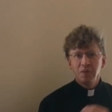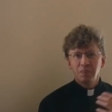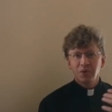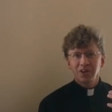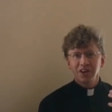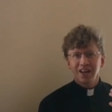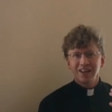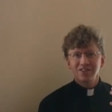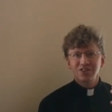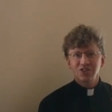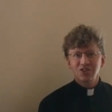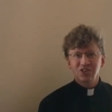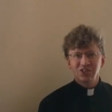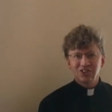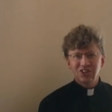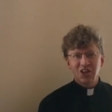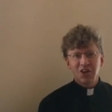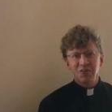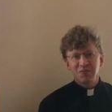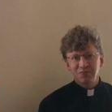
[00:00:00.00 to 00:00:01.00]
But I just
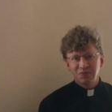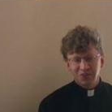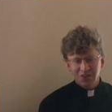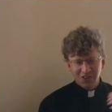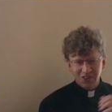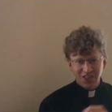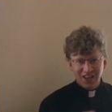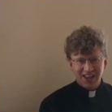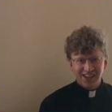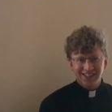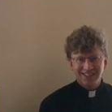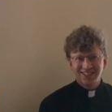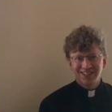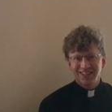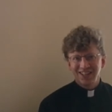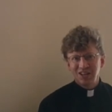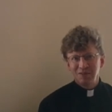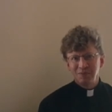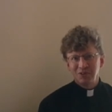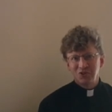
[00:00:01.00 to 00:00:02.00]
love
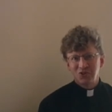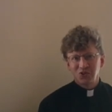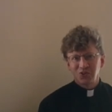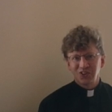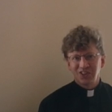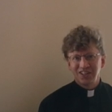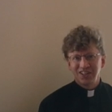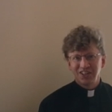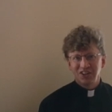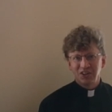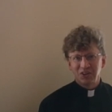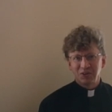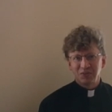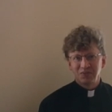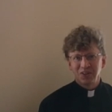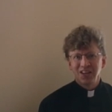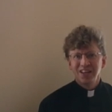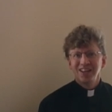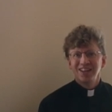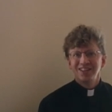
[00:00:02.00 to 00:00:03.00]
that imagery
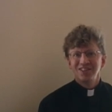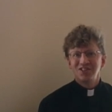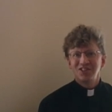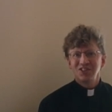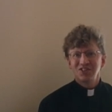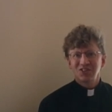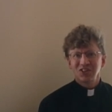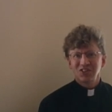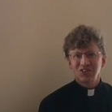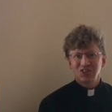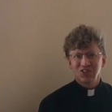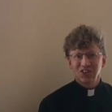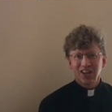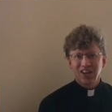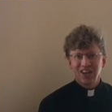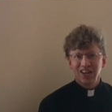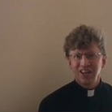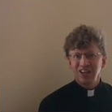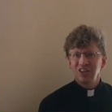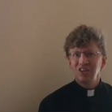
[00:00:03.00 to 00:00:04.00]
of Jesus
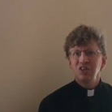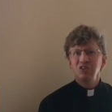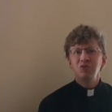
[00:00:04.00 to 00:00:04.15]
saying,